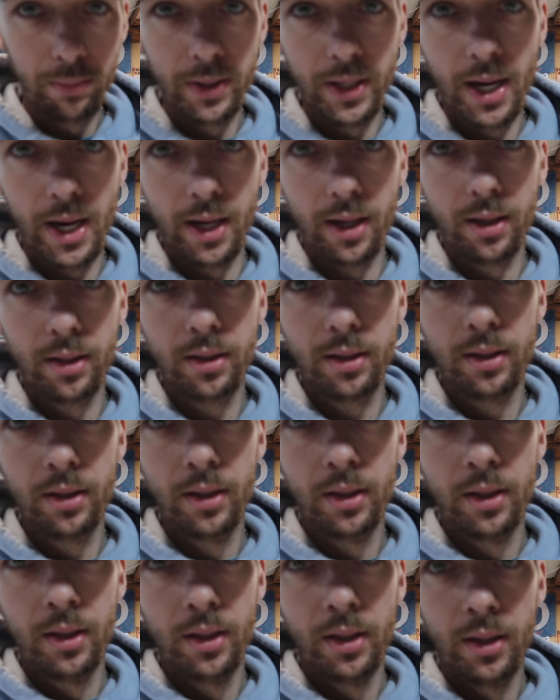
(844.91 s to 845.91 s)
yeah,
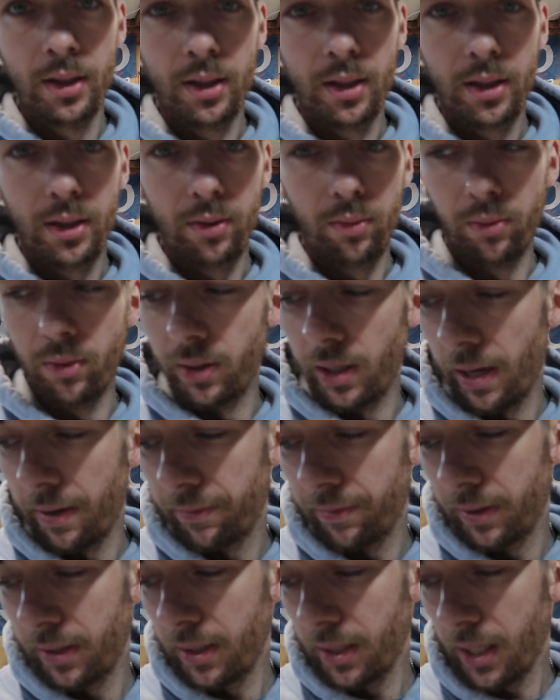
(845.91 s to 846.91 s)
we're
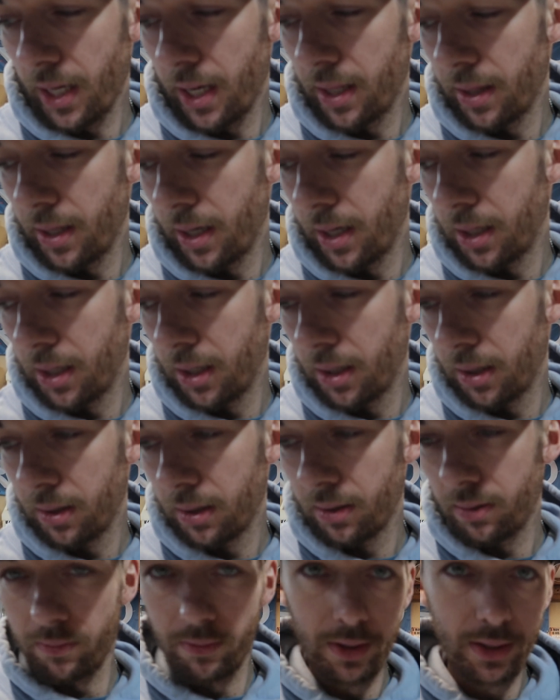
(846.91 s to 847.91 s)
definitely getting there.
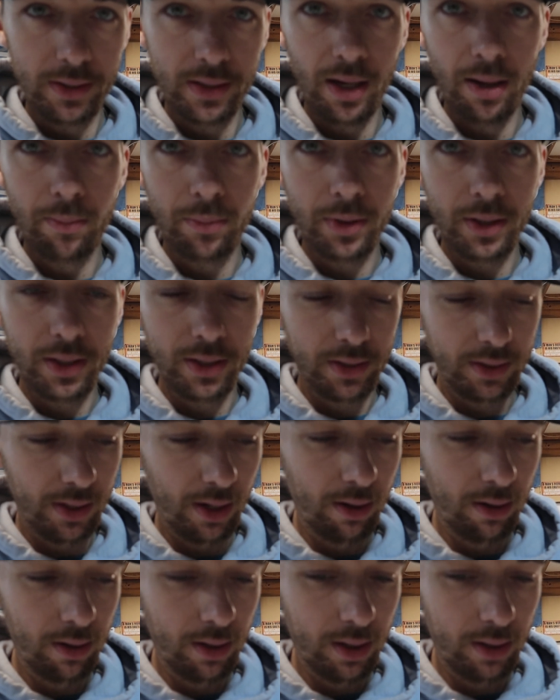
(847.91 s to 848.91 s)
Reassembly is
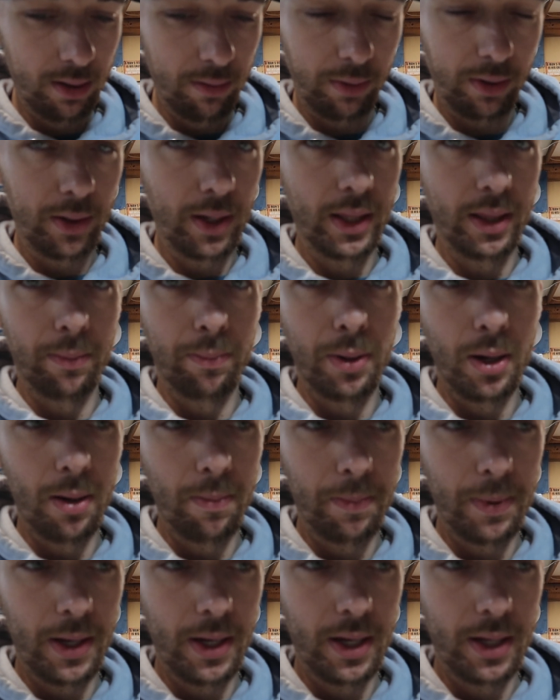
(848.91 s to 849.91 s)
started. We've got the
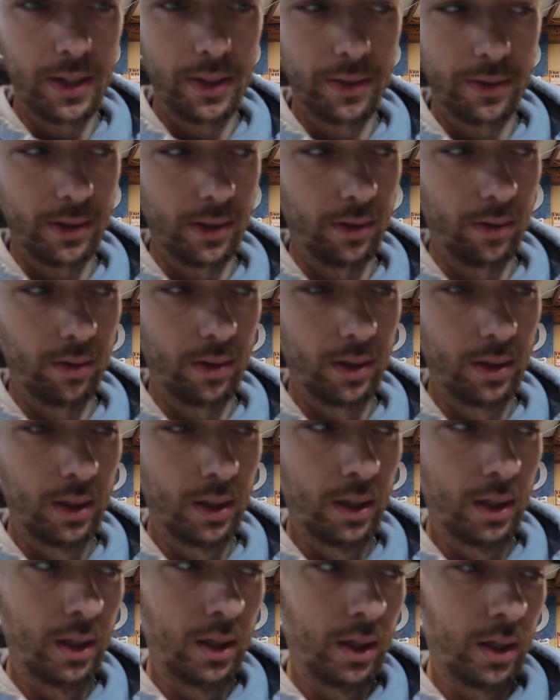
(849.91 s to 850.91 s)
pump on, so
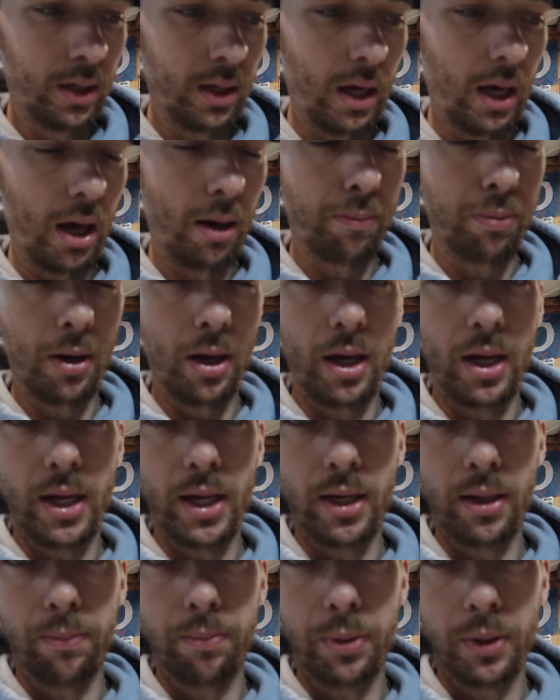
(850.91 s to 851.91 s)
I'll probably
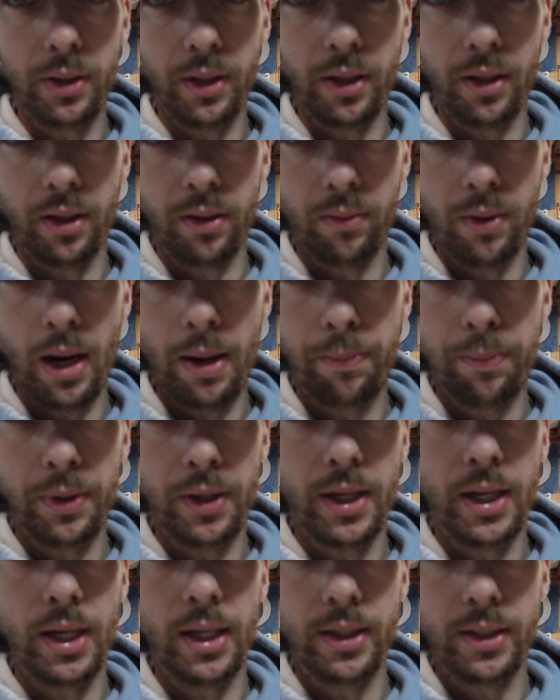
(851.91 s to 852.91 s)
end up putting the ride
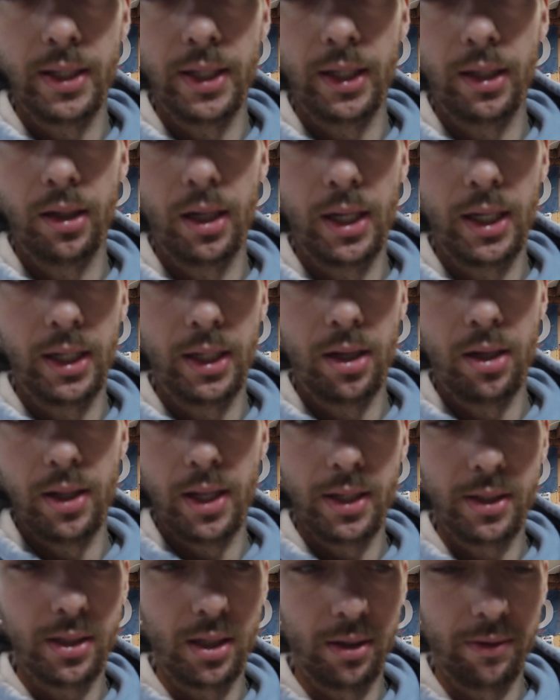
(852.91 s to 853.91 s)
plate, intake grate, and all
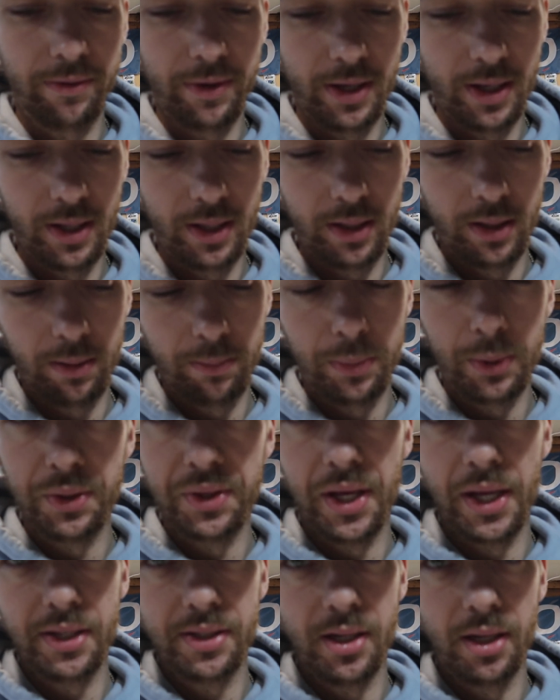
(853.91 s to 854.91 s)
that stuff on. I'll
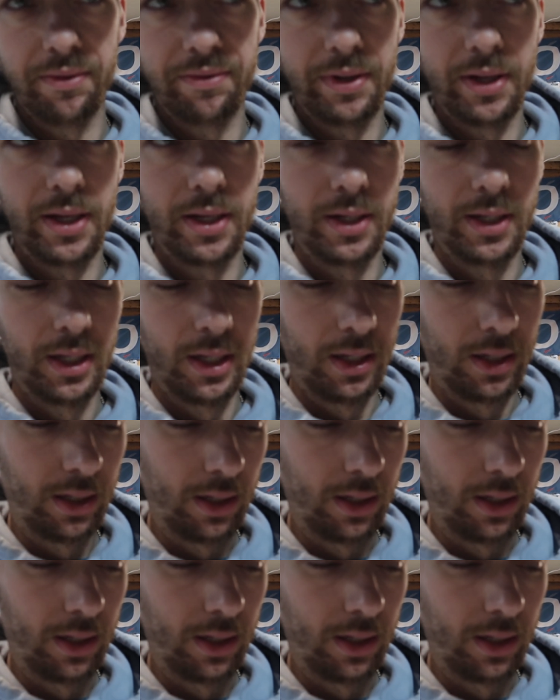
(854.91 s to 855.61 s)
bolt that stuff on,